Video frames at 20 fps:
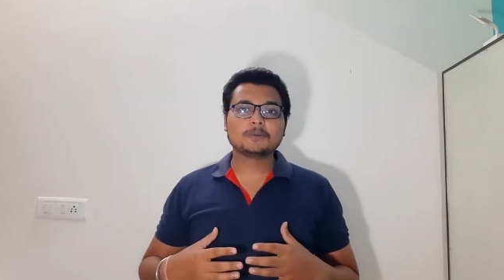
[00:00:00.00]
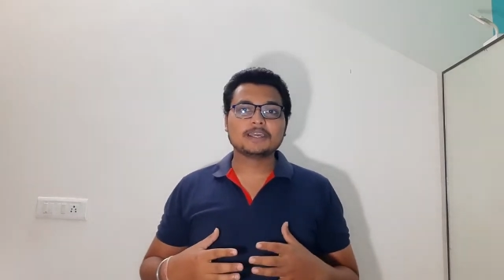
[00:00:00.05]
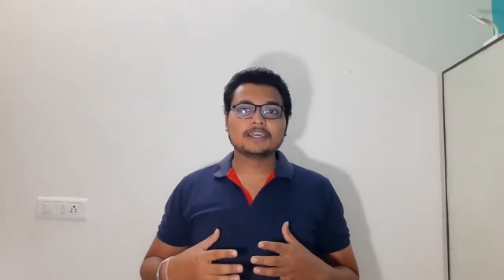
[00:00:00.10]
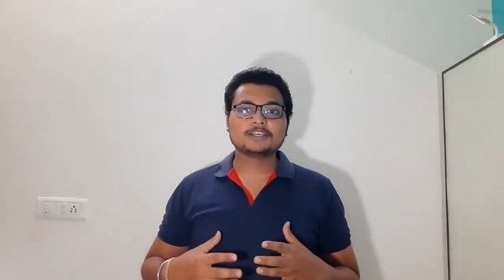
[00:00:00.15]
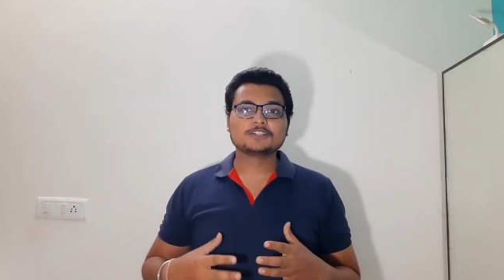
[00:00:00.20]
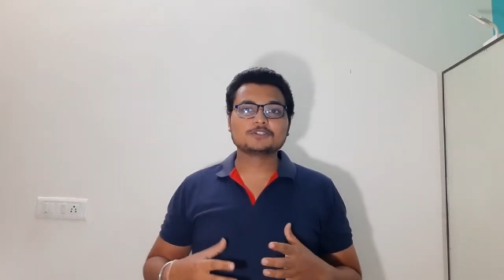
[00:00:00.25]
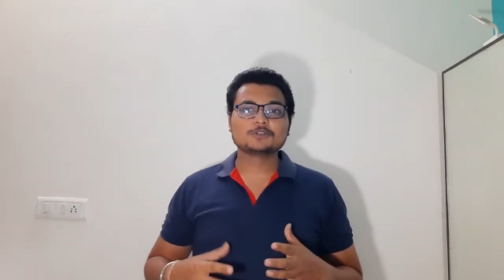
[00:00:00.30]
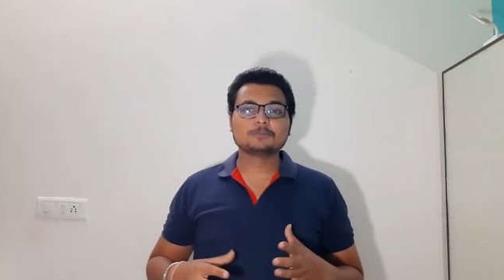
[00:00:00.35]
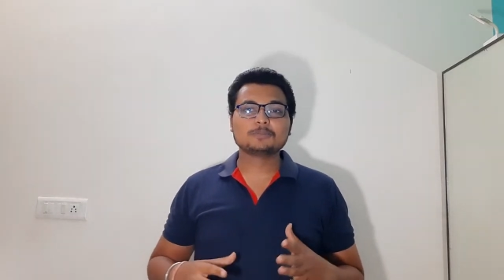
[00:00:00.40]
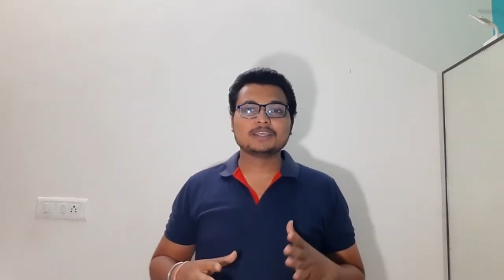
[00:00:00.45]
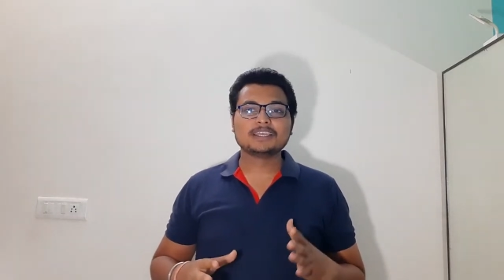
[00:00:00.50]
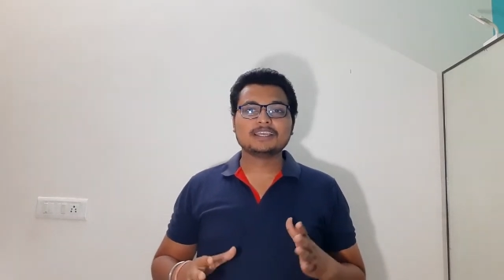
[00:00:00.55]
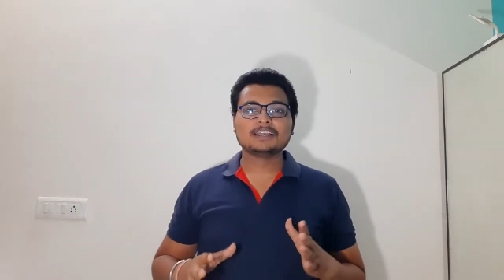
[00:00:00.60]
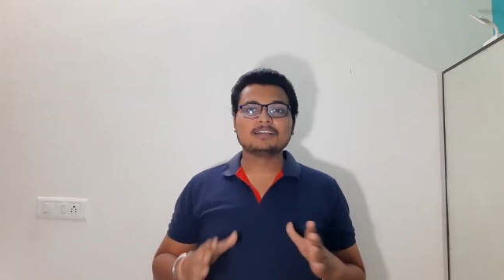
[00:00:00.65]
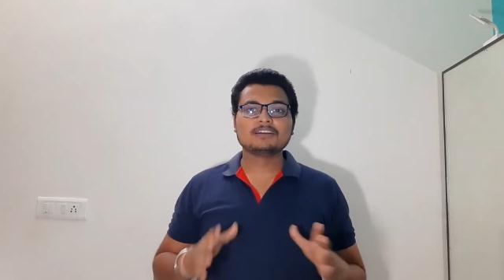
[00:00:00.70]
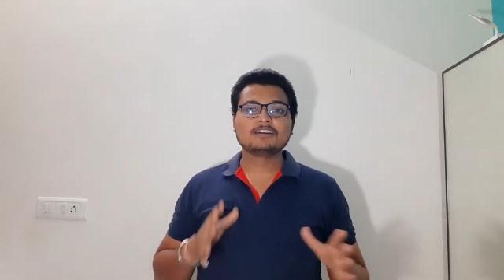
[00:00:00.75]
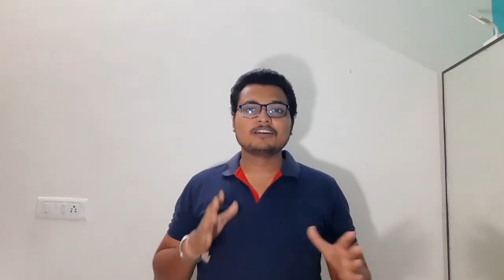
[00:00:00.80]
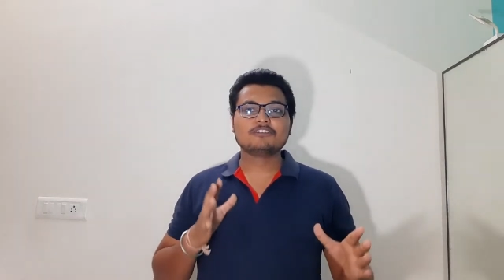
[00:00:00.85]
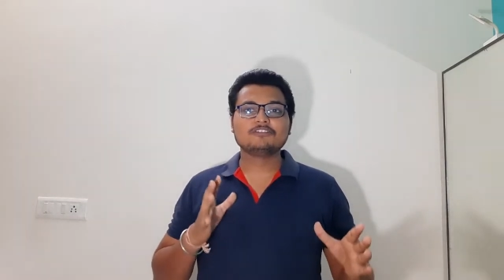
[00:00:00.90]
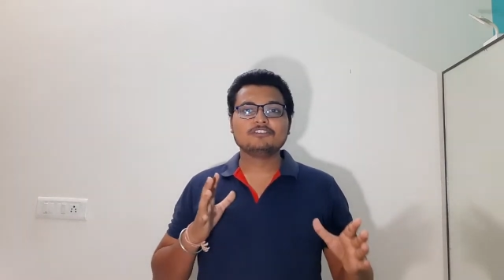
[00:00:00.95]
my SOP
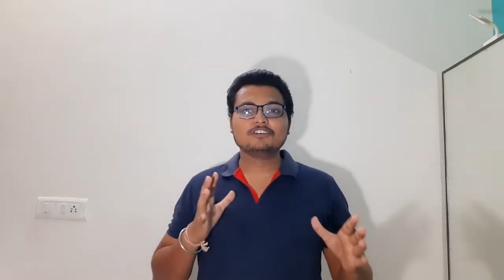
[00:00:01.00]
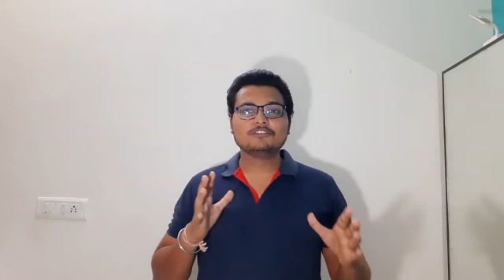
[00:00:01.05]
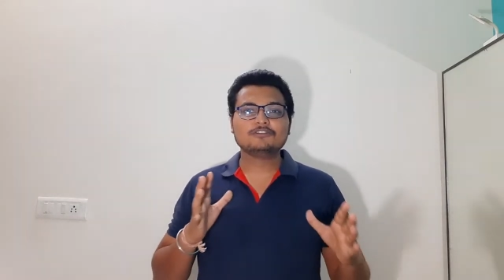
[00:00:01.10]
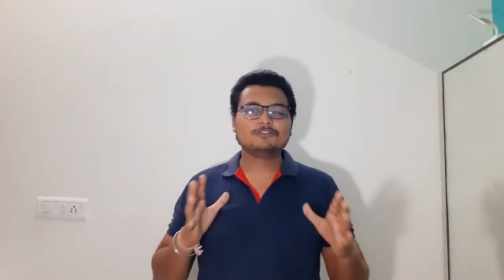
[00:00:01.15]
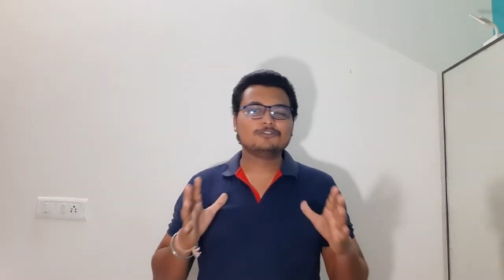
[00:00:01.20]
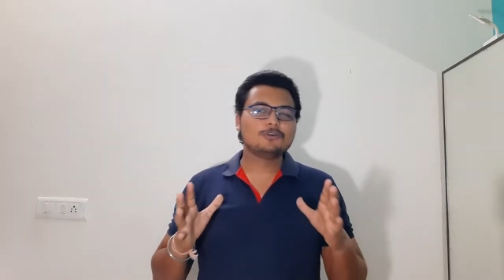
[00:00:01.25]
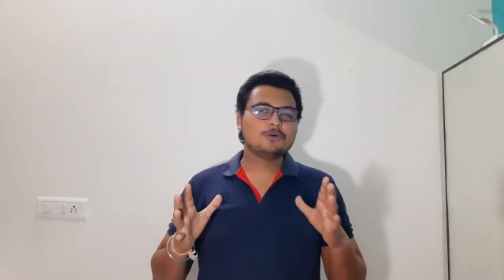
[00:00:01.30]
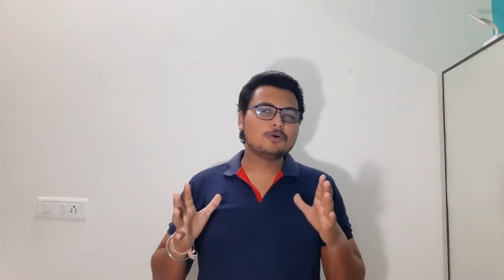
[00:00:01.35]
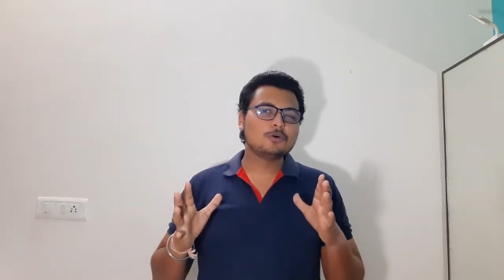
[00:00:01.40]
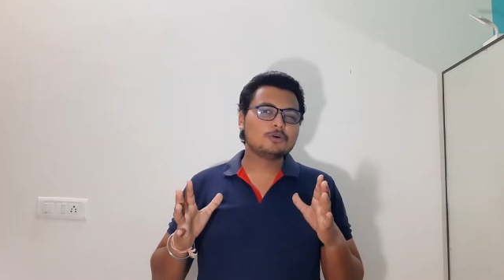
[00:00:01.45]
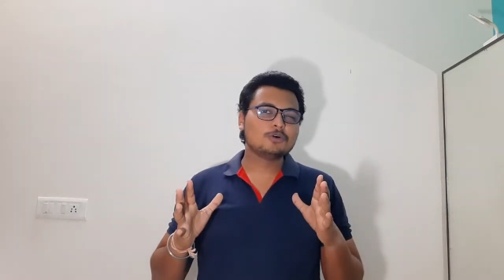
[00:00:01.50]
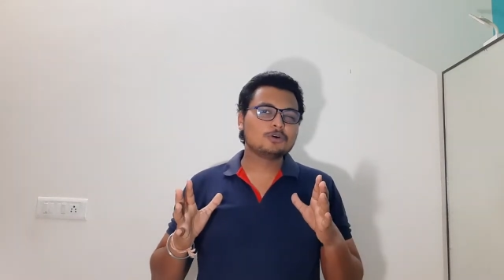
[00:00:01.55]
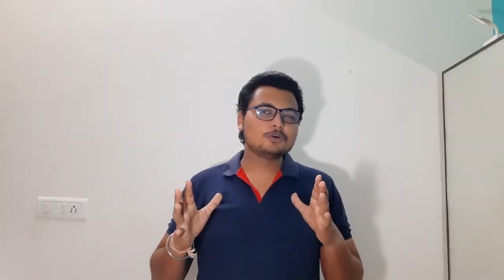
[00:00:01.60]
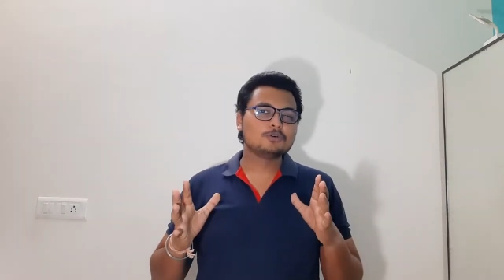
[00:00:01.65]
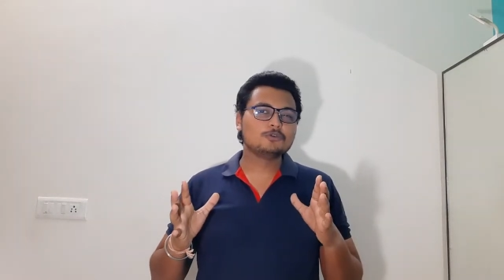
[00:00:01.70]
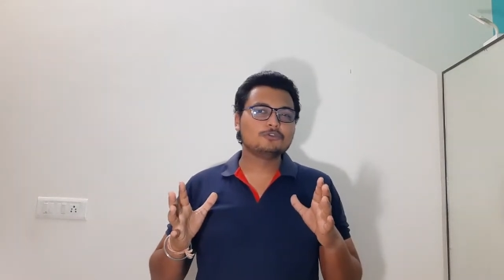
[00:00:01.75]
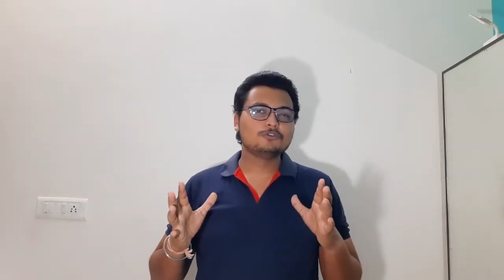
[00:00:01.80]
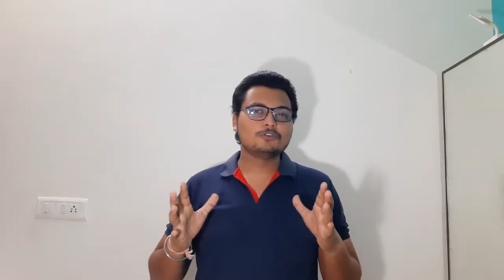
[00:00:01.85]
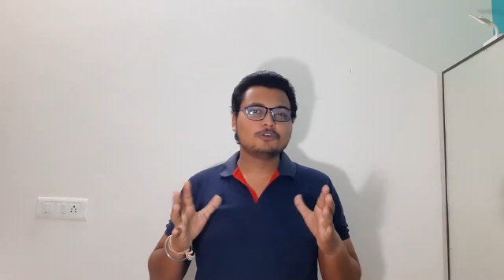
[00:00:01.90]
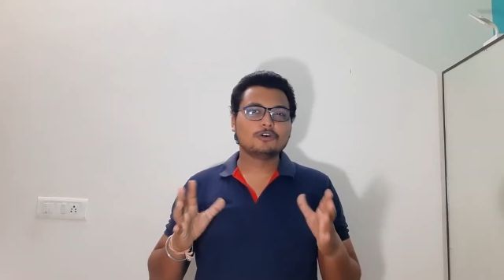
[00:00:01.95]
in roughly 4 to